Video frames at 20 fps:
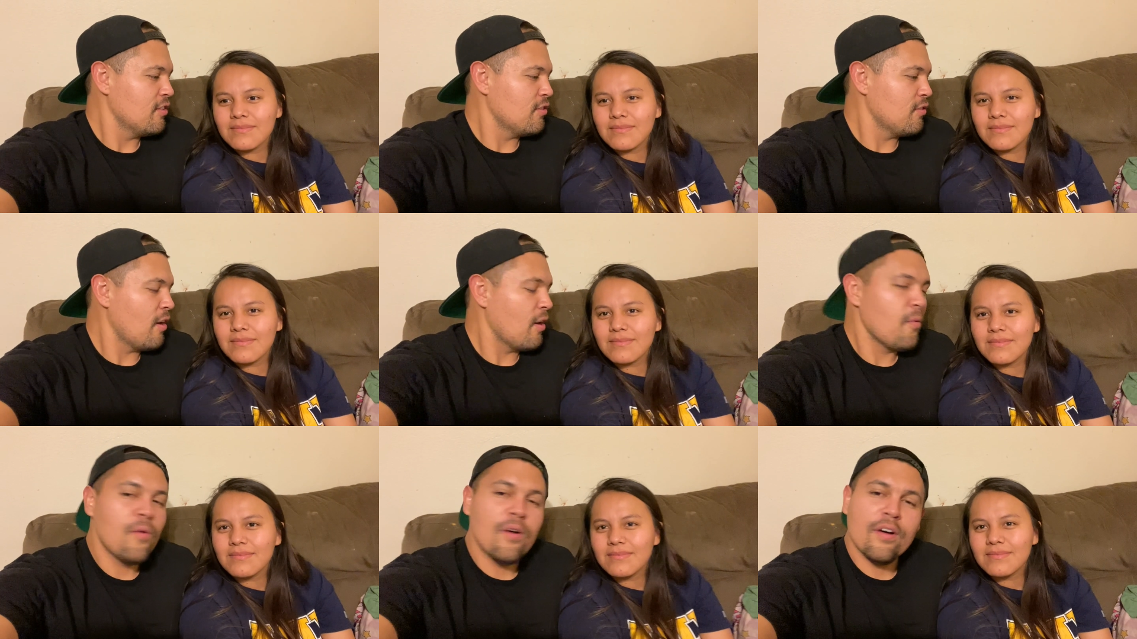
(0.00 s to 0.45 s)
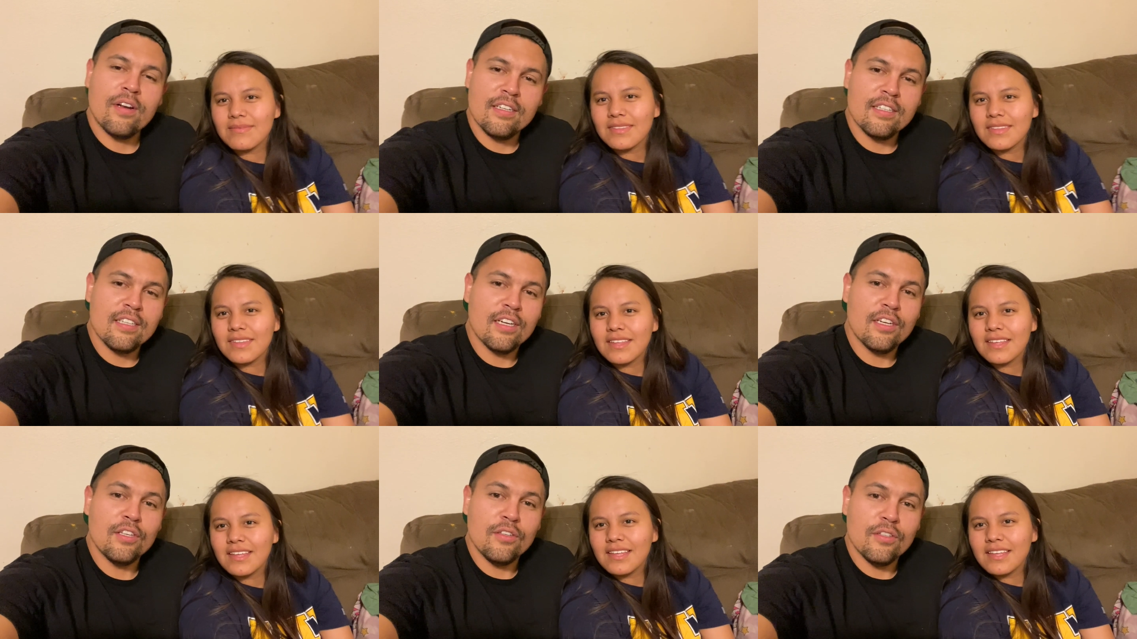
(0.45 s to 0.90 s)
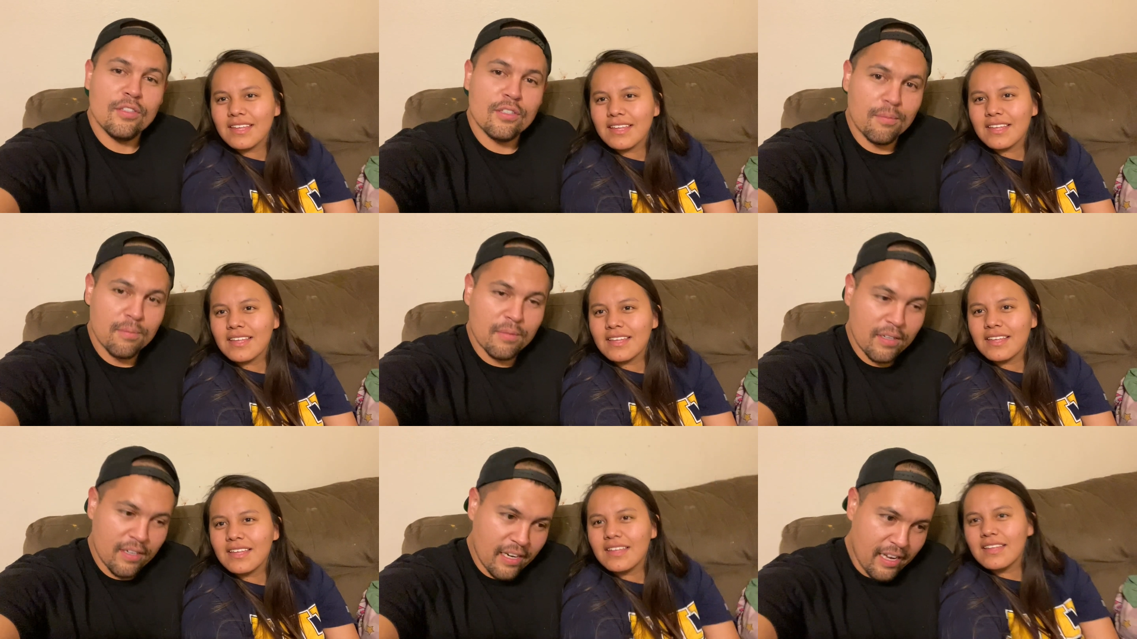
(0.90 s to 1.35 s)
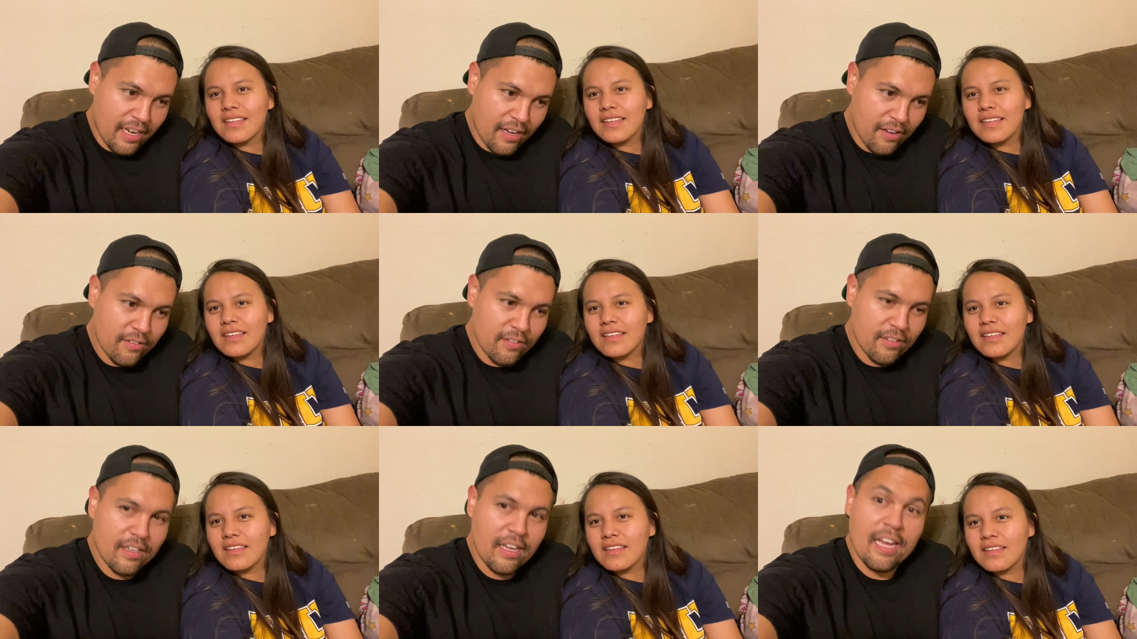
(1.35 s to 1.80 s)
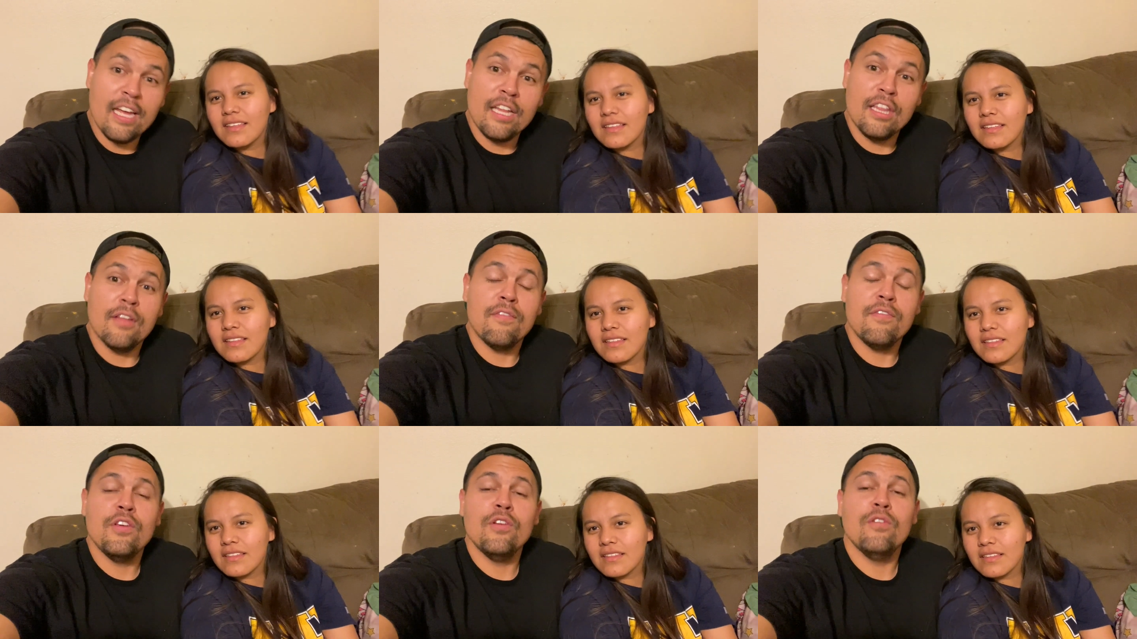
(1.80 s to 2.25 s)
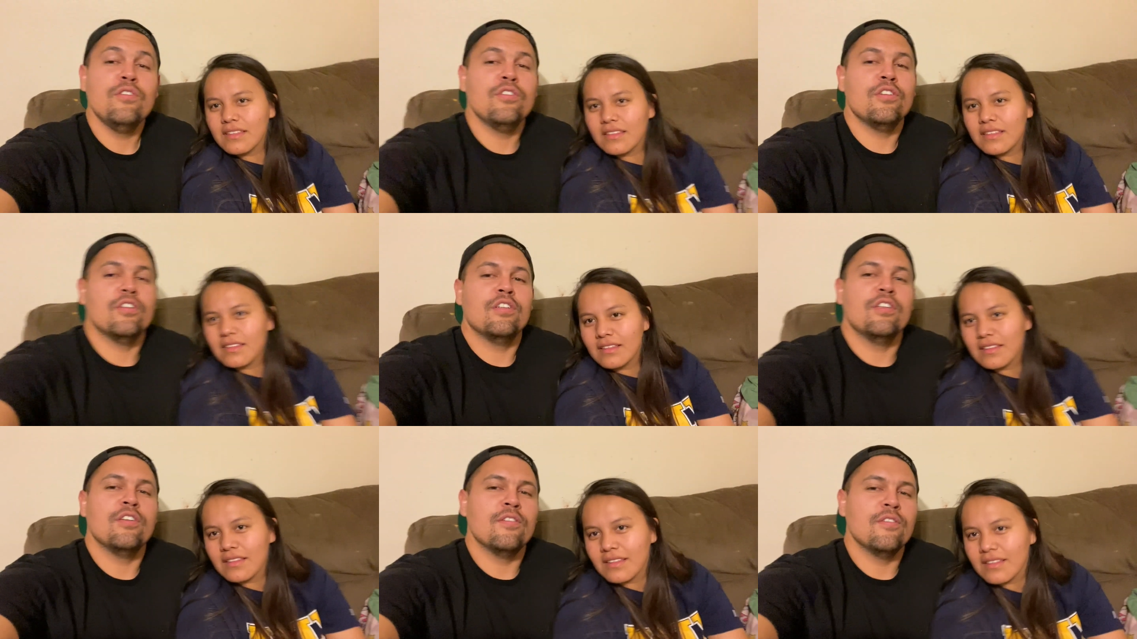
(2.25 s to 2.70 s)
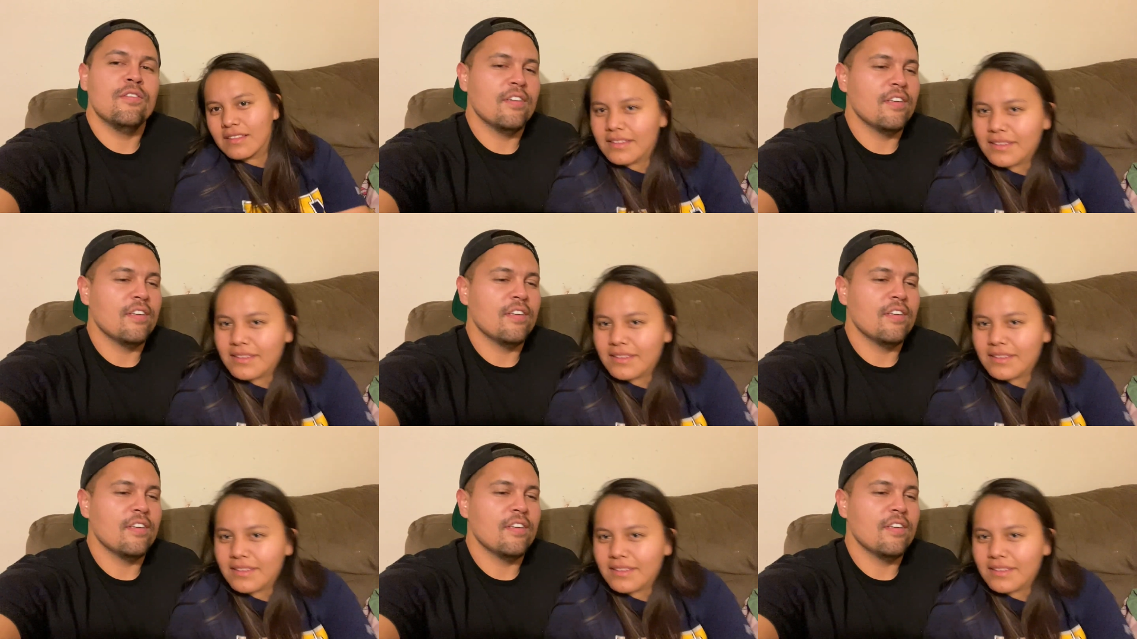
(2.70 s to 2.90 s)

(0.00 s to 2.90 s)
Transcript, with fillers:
Speaker 1: So I want to tell you something now and the future you